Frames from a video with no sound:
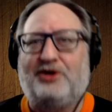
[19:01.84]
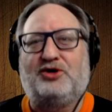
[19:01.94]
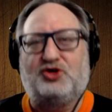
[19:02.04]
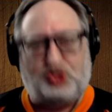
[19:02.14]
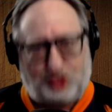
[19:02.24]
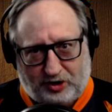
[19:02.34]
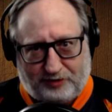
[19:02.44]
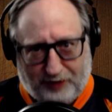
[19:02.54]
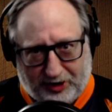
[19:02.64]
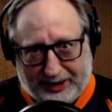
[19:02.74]
shark
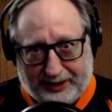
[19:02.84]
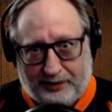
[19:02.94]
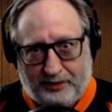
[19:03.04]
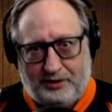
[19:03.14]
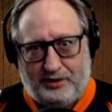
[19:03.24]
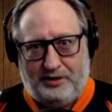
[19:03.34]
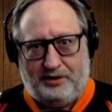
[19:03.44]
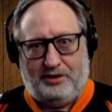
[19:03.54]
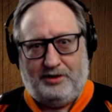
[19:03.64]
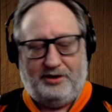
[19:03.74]
finning,
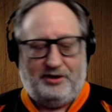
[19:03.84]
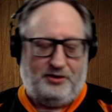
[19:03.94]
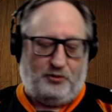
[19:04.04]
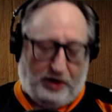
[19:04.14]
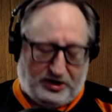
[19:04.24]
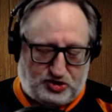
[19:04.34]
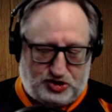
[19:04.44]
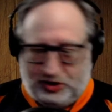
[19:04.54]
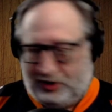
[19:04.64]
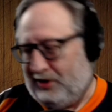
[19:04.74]

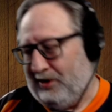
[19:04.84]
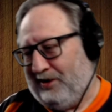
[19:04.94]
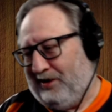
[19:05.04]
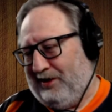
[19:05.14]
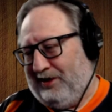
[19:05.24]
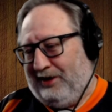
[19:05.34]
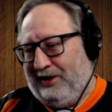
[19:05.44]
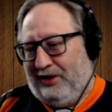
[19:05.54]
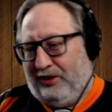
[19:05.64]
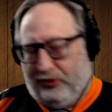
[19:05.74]
which
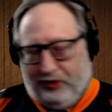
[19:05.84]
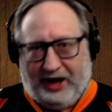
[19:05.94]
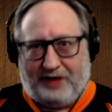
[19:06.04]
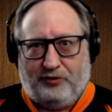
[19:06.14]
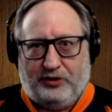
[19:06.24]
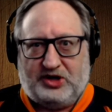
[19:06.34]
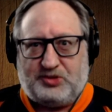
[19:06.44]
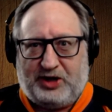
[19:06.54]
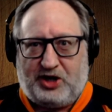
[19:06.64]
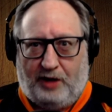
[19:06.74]
thankfully is
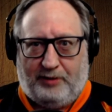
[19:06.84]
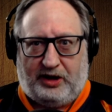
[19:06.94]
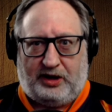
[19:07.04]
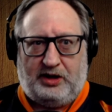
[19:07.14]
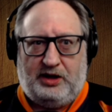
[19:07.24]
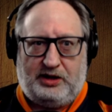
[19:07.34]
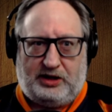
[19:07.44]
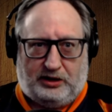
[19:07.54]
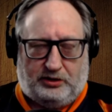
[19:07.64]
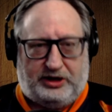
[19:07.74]
becoming
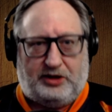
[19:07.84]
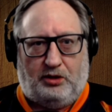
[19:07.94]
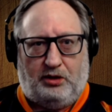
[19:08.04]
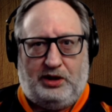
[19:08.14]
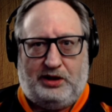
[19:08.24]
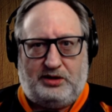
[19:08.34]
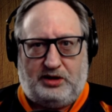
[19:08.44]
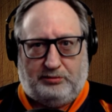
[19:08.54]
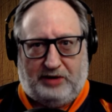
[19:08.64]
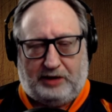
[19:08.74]
illegal
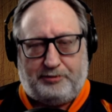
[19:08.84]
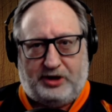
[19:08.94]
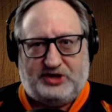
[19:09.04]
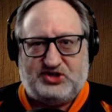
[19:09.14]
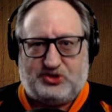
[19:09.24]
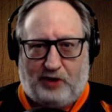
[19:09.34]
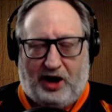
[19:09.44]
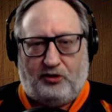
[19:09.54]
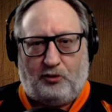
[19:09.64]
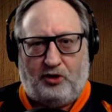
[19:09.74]
in many places
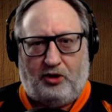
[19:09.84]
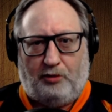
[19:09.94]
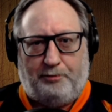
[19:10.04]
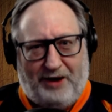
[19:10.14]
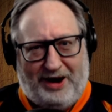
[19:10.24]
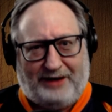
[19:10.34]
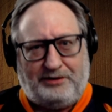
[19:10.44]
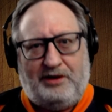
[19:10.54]
around the world. But